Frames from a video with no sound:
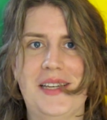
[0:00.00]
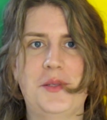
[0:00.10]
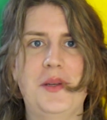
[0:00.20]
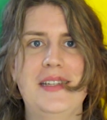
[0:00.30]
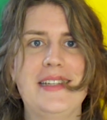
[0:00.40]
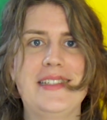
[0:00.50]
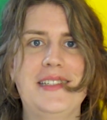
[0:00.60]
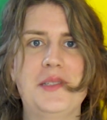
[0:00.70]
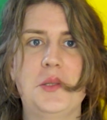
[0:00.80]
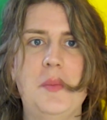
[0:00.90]
sexual
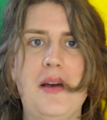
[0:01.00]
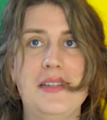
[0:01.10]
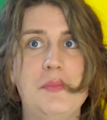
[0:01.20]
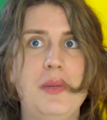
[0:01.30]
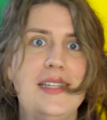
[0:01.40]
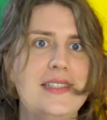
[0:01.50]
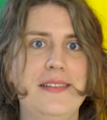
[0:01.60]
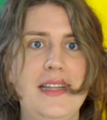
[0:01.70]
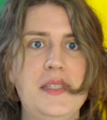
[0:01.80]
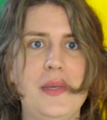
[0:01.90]
identity to talk about is
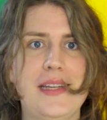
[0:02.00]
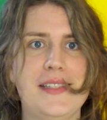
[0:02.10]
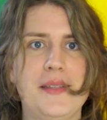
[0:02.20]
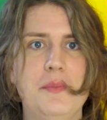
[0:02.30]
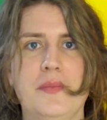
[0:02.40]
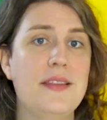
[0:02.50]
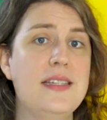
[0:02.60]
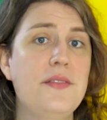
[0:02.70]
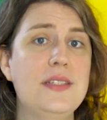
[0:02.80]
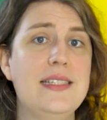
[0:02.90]
political lesbianism. In the
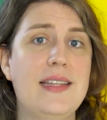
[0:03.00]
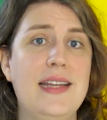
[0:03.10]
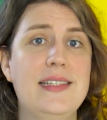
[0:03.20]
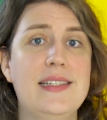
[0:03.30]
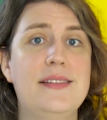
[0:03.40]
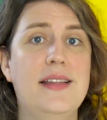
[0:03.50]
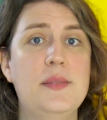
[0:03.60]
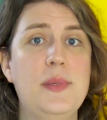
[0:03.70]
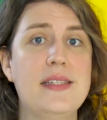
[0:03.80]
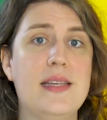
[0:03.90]
seventies and eighties,
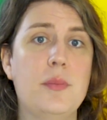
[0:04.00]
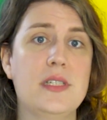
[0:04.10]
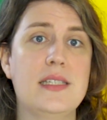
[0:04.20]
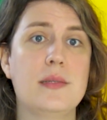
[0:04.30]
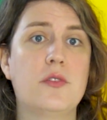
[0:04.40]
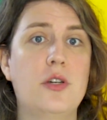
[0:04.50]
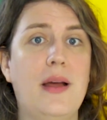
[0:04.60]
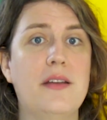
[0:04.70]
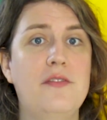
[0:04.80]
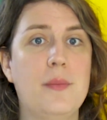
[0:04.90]
lesbian separatism grew
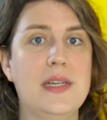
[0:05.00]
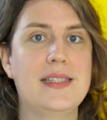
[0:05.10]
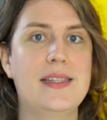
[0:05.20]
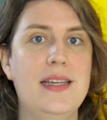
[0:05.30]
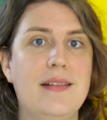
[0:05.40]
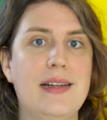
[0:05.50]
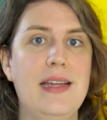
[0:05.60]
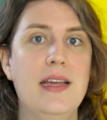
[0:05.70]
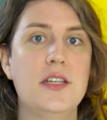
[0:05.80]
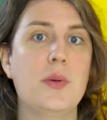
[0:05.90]
out of feminist
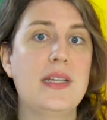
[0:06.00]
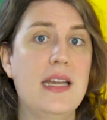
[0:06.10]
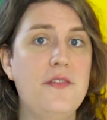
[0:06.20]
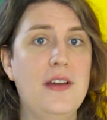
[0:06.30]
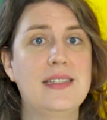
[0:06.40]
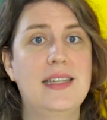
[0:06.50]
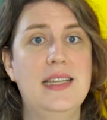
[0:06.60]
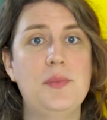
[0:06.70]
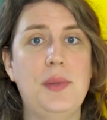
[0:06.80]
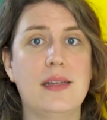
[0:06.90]
theory. To identify as a
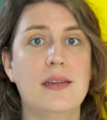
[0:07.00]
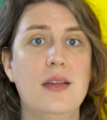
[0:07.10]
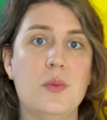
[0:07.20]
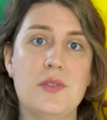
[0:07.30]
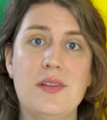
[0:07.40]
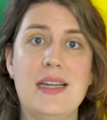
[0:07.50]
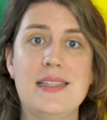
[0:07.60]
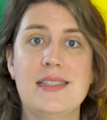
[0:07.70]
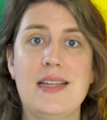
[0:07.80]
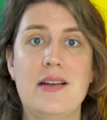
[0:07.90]
lesbian was not
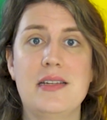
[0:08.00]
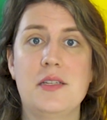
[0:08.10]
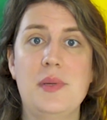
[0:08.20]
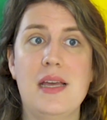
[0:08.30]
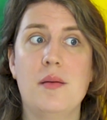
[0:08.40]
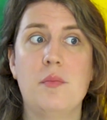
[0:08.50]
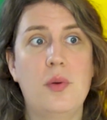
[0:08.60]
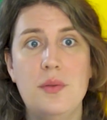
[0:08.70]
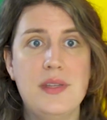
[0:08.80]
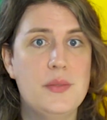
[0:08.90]
necessarily to be a
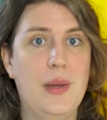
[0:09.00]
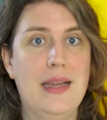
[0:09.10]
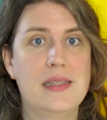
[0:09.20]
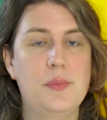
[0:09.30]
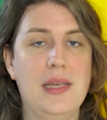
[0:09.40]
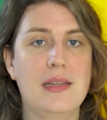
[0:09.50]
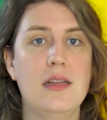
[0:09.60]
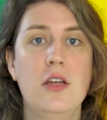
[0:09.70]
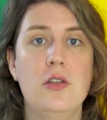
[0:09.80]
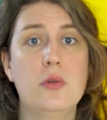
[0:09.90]
born this way lesbian,
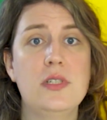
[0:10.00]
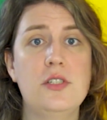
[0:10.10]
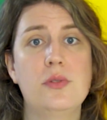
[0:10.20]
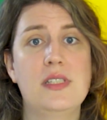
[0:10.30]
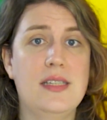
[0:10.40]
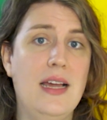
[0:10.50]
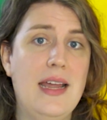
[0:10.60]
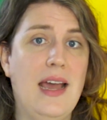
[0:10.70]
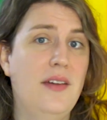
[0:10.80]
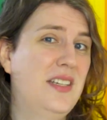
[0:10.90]
nor did your
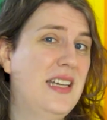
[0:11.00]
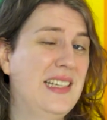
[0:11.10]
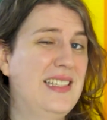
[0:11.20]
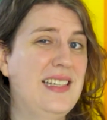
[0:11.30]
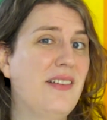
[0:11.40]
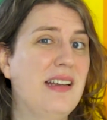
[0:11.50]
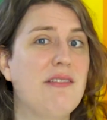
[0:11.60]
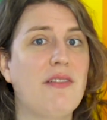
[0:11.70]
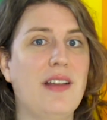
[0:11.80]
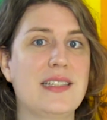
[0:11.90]
desire have to necessarily
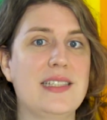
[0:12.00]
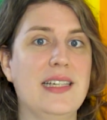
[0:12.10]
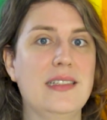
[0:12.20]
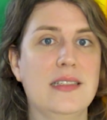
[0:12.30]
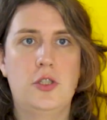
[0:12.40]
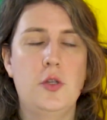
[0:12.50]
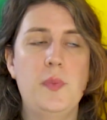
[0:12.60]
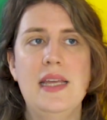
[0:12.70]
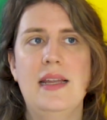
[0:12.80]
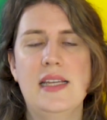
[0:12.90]
reflect it. To
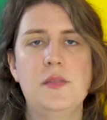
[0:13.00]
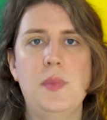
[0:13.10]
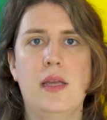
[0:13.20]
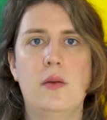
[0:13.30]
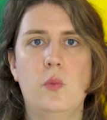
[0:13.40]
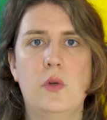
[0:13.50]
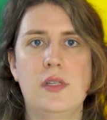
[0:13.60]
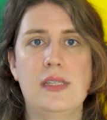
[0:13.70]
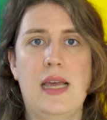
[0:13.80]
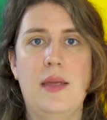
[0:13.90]
be a lesbian
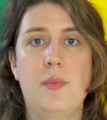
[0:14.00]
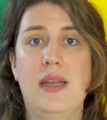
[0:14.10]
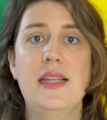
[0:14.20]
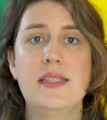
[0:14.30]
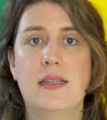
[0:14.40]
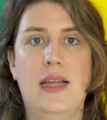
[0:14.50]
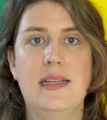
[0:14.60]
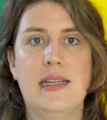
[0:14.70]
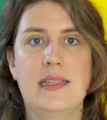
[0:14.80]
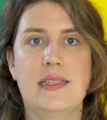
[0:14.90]
was a political
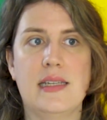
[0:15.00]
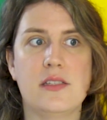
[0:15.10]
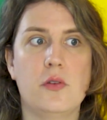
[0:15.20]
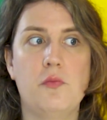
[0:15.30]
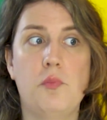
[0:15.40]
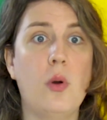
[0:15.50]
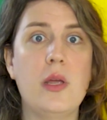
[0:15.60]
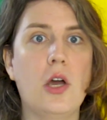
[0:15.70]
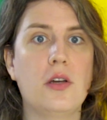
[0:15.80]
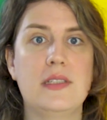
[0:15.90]
identity, a sort of
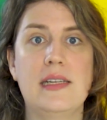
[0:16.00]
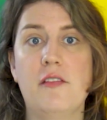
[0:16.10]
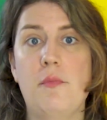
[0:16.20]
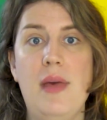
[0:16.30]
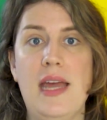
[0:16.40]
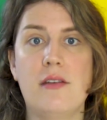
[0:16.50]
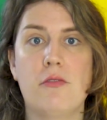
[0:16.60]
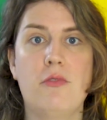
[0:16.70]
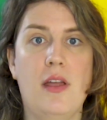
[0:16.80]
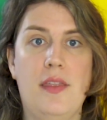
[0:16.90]
boycotting of
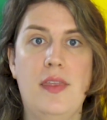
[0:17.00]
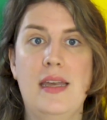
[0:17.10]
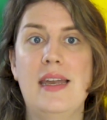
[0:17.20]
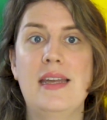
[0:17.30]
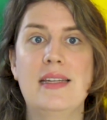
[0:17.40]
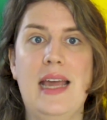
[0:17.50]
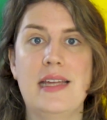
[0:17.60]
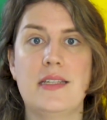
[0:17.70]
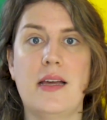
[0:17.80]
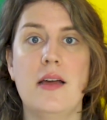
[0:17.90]
men, rather than an
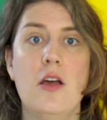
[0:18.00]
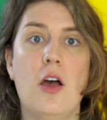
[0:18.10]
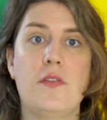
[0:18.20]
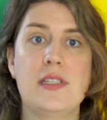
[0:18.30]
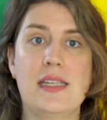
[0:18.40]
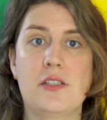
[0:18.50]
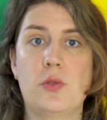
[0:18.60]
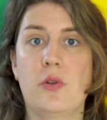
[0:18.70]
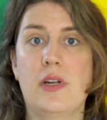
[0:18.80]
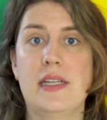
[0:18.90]
indicator of a
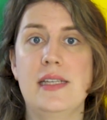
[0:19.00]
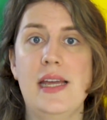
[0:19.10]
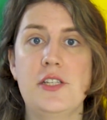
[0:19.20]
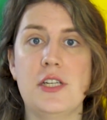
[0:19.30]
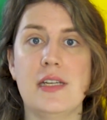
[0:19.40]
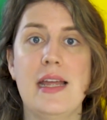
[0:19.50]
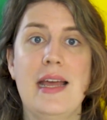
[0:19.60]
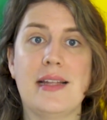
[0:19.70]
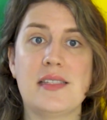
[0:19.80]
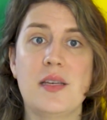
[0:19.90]
sexual orientation.
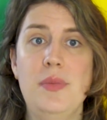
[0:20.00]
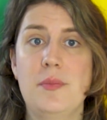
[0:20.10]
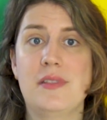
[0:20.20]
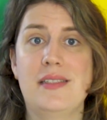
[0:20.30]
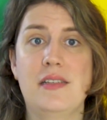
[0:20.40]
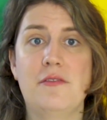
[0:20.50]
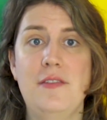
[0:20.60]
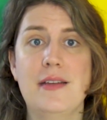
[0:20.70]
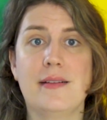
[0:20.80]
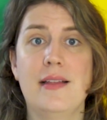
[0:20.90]
And some people still
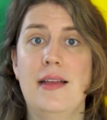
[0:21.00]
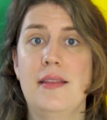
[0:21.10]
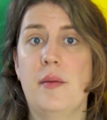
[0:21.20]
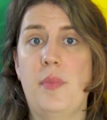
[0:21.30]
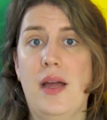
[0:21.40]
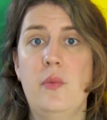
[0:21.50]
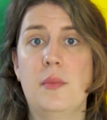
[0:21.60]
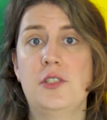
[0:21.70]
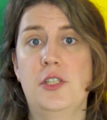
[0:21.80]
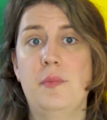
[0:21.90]
feel that bi
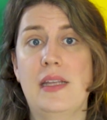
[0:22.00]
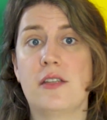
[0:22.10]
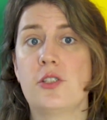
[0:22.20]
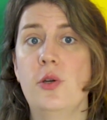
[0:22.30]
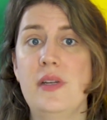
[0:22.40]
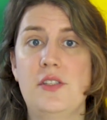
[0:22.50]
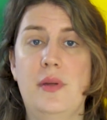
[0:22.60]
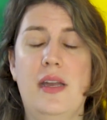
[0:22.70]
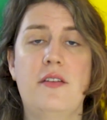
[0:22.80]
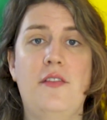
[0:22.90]
women should make the choice to
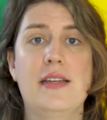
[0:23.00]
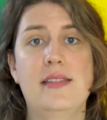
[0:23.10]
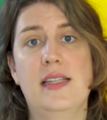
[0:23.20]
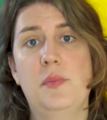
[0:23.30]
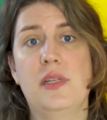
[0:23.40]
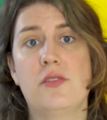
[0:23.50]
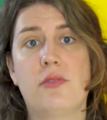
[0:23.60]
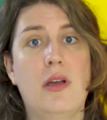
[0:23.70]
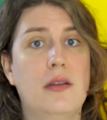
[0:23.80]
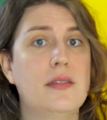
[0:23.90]
identify as lesbians
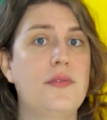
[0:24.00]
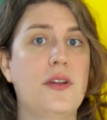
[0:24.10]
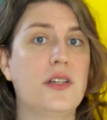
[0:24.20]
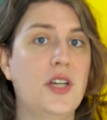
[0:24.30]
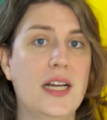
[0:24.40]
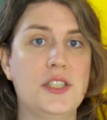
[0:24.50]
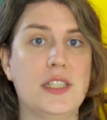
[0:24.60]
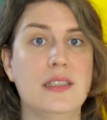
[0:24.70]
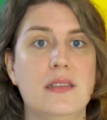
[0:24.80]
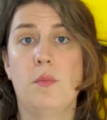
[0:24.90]
regardless of their
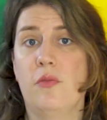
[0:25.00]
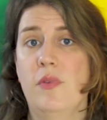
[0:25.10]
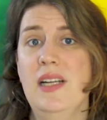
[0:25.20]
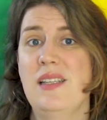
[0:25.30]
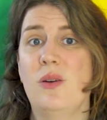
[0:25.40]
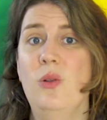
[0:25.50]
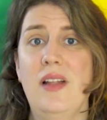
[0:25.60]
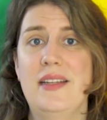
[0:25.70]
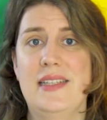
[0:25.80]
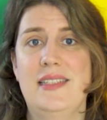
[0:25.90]
attraction. But really,
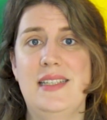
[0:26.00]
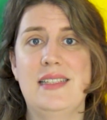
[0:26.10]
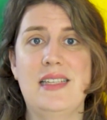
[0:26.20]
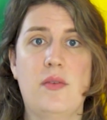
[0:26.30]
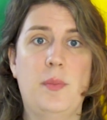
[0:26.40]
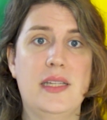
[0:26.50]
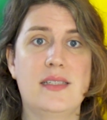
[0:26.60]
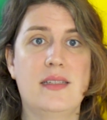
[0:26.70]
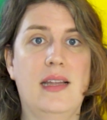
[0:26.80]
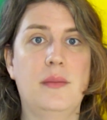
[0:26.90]
all identities have a
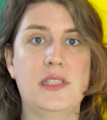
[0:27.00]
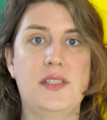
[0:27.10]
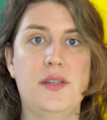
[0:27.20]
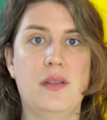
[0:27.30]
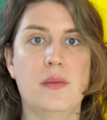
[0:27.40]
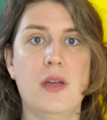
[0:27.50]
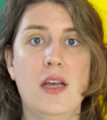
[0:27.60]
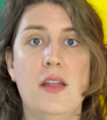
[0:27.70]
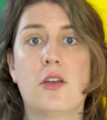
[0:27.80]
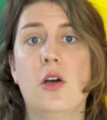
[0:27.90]
political element to them.
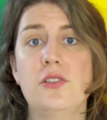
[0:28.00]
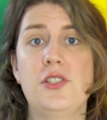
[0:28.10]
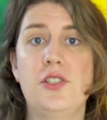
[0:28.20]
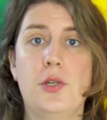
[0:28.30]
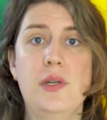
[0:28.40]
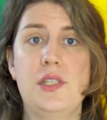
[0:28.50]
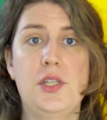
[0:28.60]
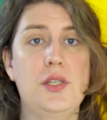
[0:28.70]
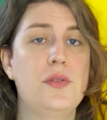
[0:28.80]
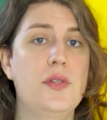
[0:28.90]
The conscious choice
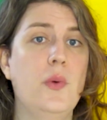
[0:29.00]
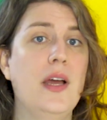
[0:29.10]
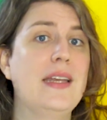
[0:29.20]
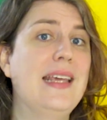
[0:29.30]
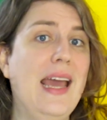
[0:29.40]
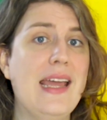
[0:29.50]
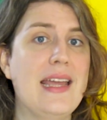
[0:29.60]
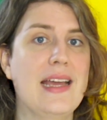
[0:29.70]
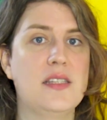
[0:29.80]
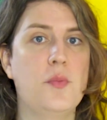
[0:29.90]
to use the word
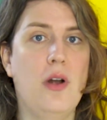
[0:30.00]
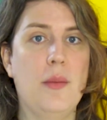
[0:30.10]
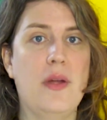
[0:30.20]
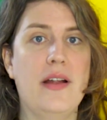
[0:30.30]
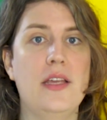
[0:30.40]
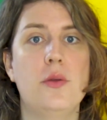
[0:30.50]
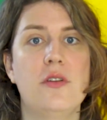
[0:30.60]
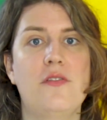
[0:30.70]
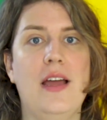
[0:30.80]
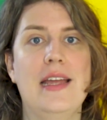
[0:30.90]
gay as the primary
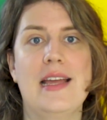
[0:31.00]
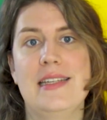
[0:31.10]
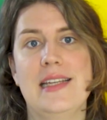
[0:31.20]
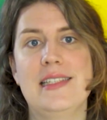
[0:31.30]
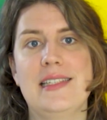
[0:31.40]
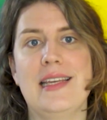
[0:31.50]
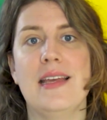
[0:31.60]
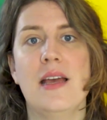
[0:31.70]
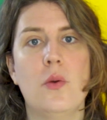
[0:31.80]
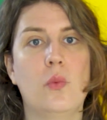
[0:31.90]
unifying
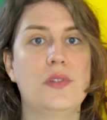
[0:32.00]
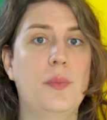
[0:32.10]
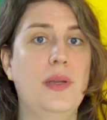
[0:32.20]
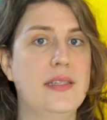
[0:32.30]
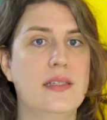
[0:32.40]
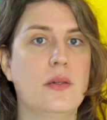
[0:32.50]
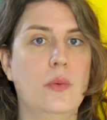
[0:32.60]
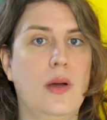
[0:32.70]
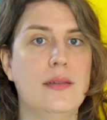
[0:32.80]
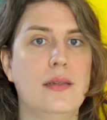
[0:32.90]
identity was a political
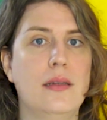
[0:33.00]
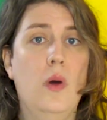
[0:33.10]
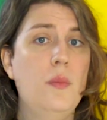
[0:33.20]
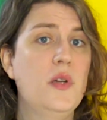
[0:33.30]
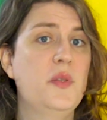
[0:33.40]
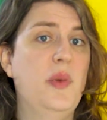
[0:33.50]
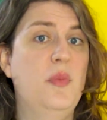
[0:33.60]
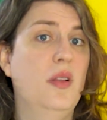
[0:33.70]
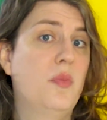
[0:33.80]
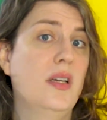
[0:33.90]
one, one most
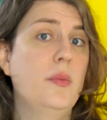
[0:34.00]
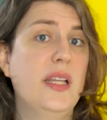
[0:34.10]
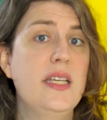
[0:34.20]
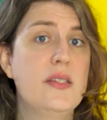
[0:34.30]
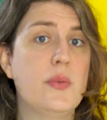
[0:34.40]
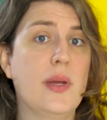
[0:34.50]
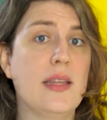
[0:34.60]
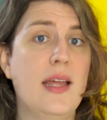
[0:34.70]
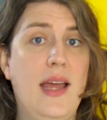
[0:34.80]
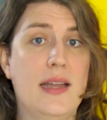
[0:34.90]
people are pretty pleased with,
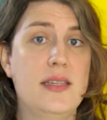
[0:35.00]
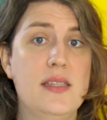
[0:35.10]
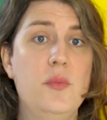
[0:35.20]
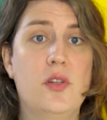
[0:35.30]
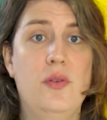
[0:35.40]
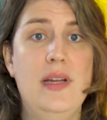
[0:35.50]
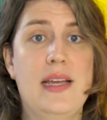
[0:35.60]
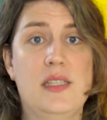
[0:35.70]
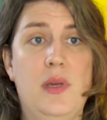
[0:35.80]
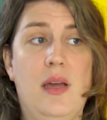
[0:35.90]
and to some degree
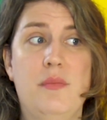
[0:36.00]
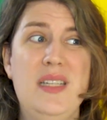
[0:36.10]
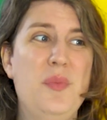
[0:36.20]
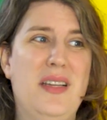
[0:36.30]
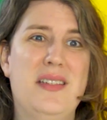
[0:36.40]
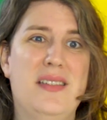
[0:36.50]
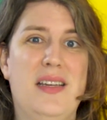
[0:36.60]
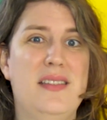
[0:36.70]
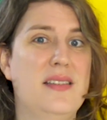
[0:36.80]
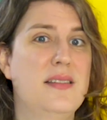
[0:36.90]
has become
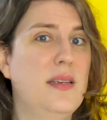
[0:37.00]
depoliticized in